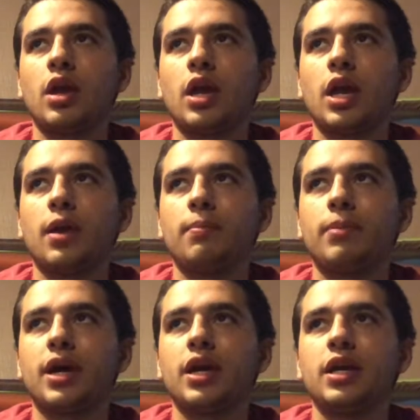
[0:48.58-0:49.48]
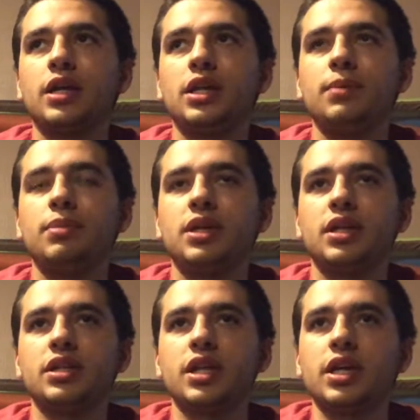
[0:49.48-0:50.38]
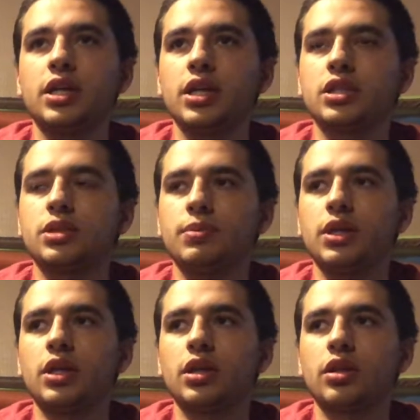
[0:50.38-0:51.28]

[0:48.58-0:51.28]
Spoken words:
and by it he being dead yet speaketh.